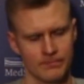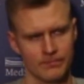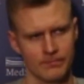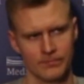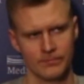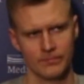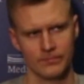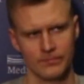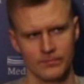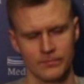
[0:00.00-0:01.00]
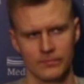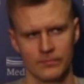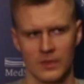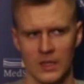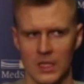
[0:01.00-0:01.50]
know you guys always want to win
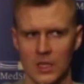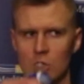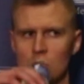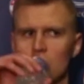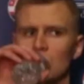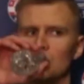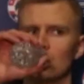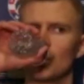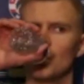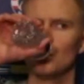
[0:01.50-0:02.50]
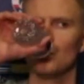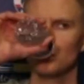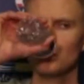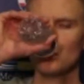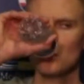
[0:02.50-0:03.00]
every game, all
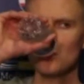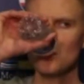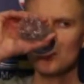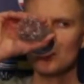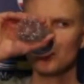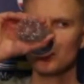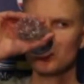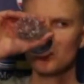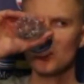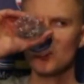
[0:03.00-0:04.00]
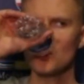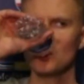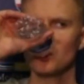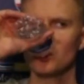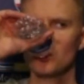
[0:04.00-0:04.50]
82, but
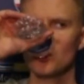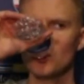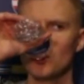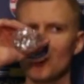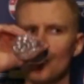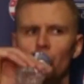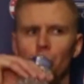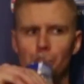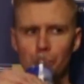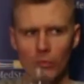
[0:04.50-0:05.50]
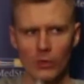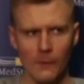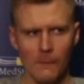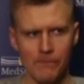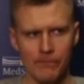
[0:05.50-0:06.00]
how much more do you guys
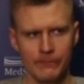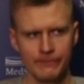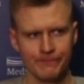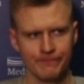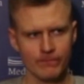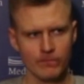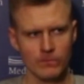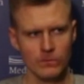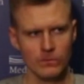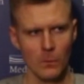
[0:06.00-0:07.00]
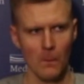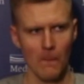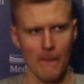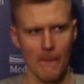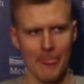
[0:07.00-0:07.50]
try to or hope
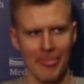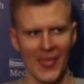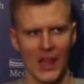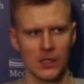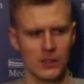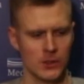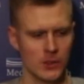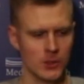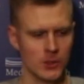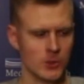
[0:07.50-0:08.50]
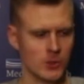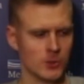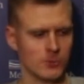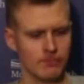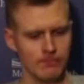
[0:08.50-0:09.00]
to push it over
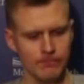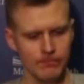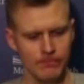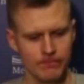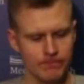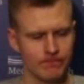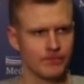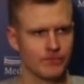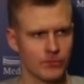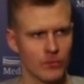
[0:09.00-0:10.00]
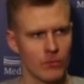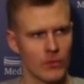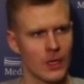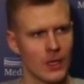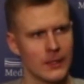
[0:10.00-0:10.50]
the top four,
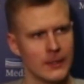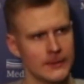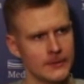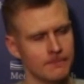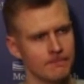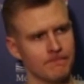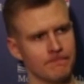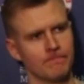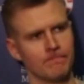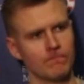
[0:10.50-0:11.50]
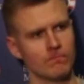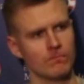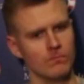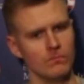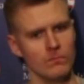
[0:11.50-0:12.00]
Kuzma and Caldwell Pope?